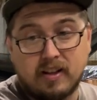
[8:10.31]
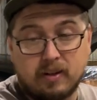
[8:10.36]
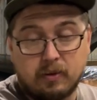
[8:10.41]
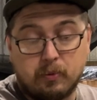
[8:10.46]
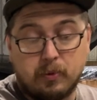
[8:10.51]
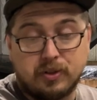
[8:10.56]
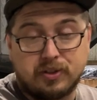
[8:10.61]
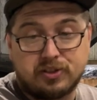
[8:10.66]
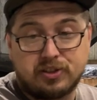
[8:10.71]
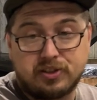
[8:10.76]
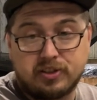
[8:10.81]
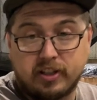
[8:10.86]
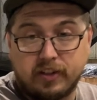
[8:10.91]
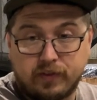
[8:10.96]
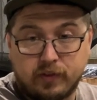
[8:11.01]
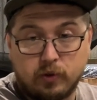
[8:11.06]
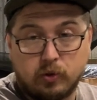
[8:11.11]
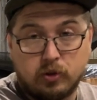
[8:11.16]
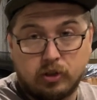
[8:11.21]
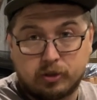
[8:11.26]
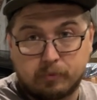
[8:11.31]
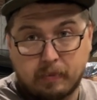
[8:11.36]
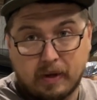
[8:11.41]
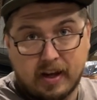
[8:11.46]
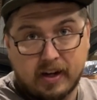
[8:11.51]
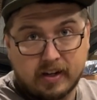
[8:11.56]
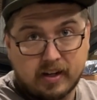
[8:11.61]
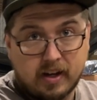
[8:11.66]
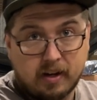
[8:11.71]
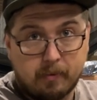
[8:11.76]
which if you look
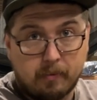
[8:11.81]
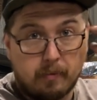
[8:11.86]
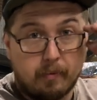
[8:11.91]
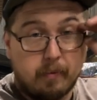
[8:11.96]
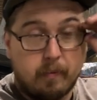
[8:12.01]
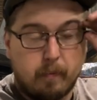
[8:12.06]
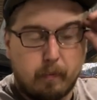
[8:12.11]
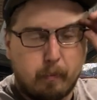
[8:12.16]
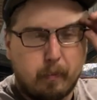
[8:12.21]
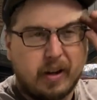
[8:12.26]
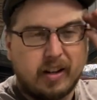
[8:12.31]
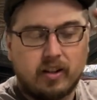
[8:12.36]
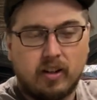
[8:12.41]
back on my